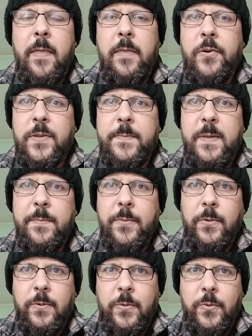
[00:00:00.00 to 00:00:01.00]
There is
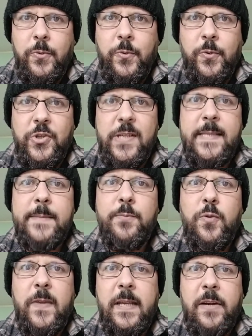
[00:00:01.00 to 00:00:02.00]
people who just
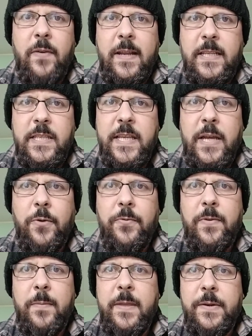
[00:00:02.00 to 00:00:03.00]
moving right now
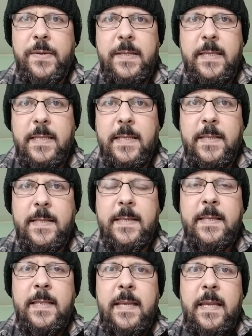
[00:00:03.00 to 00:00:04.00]
from their
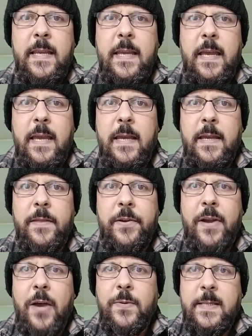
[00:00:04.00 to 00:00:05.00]
cities. Uh, their
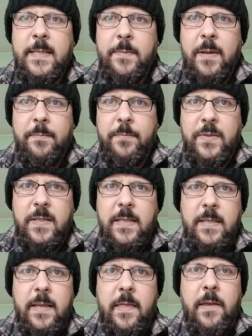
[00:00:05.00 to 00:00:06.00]
houses bumped,
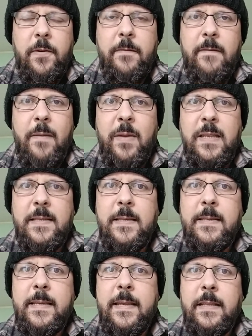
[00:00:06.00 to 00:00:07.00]
their families
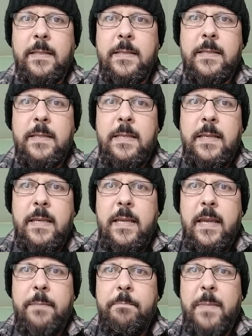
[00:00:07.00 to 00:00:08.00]
is killed
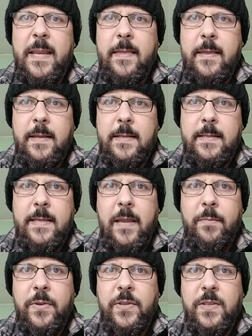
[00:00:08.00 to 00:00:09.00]
many things
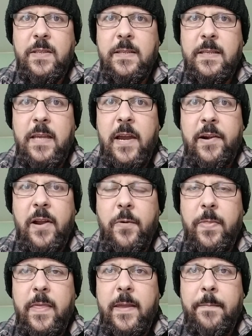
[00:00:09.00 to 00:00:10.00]
happened
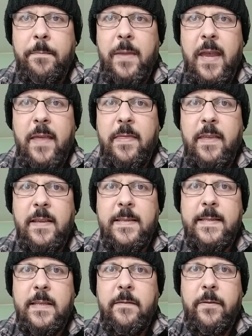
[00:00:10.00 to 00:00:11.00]
around them and they're
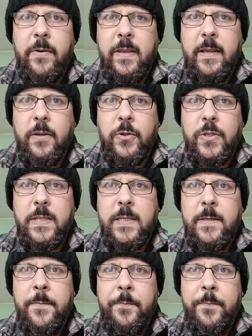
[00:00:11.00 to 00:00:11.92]
suffering a lot.